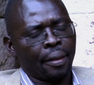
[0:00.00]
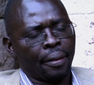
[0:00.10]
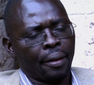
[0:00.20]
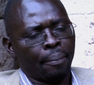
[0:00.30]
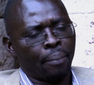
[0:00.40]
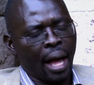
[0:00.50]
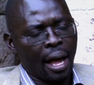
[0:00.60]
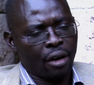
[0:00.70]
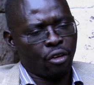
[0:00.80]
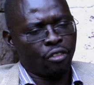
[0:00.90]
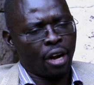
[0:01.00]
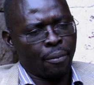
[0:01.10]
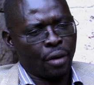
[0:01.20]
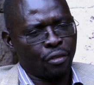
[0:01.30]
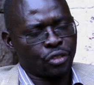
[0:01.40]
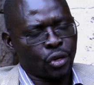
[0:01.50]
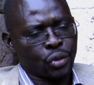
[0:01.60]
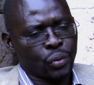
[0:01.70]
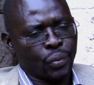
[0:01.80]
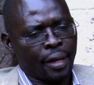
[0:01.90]
the plan of AMREF South
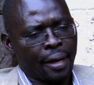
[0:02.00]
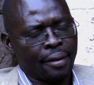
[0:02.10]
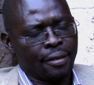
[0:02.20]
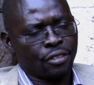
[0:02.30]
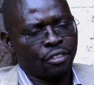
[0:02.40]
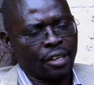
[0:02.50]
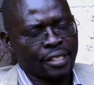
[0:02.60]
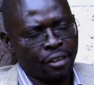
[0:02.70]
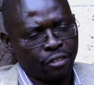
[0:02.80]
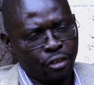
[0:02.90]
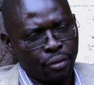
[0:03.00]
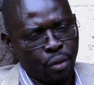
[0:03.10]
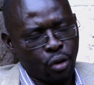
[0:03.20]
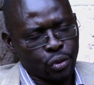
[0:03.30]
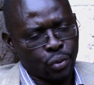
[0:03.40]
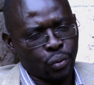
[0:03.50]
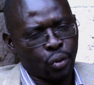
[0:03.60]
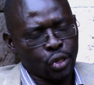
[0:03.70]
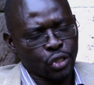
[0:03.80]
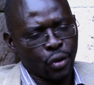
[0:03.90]
Sudan is first and foremost to
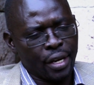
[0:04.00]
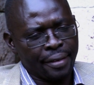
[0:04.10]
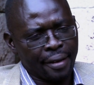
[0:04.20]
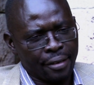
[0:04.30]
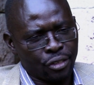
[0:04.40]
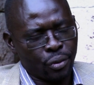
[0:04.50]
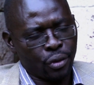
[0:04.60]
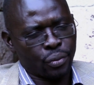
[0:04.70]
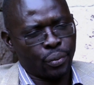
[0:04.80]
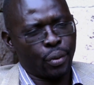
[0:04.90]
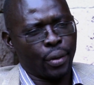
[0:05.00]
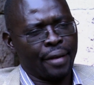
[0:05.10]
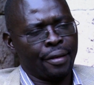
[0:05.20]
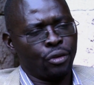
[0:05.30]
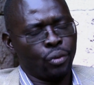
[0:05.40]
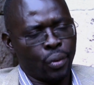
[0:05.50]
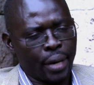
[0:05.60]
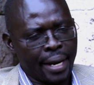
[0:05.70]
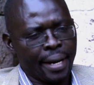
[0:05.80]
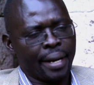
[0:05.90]
consolidate what we're already
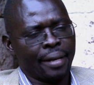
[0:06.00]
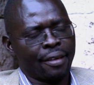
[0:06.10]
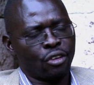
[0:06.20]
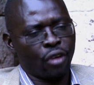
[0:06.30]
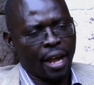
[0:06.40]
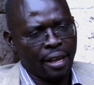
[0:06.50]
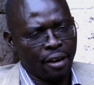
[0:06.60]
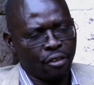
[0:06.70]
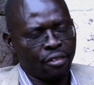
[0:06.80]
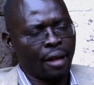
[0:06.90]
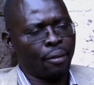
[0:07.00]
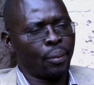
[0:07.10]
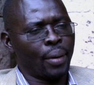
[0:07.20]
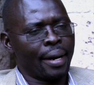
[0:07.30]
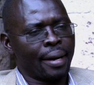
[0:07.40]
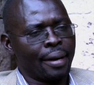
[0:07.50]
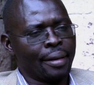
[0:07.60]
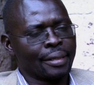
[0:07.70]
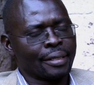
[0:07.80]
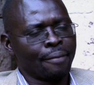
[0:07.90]
doing, the training of health
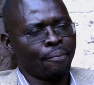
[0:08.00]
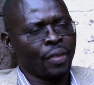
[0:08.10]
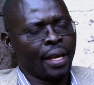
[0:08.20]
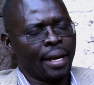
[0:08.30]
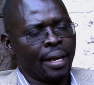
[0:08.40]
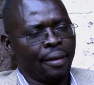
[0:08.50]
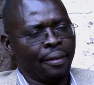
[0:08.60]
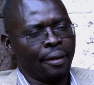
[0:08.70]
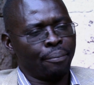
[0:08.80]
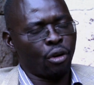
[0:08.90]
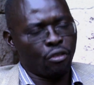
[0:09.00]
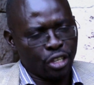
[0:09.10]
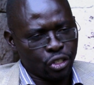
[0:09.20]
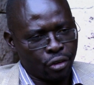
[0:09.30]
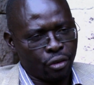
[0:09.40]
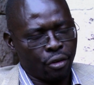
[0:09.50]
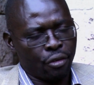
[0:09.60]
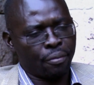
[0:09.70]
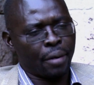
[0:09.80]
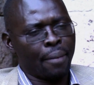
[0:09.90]
workers, in the provision
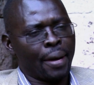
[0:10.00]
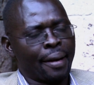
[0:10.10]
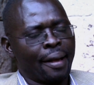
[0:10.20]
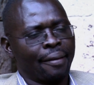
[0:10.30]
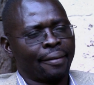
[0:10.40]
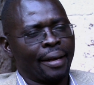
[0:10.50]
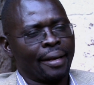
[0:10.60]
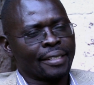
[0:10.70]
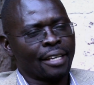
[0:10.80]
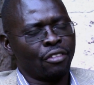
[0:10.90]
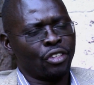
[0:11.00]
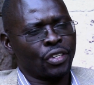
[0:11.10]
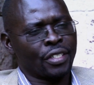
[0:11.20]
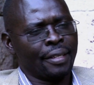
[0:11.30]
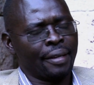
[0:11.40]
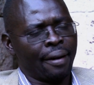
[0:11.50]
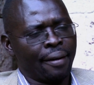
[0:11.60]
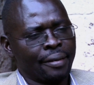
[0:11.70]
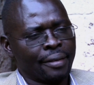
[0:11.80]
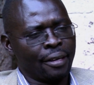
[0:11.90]
of primary health care services in the
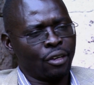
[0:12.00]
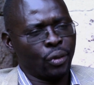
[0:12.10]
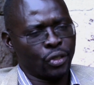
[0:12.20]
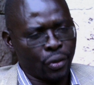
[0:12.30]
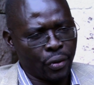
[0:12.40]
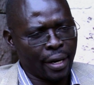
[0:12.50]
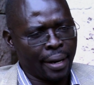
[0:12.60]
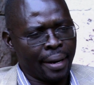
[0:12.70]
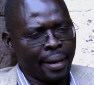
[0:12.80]
greater Equatoria,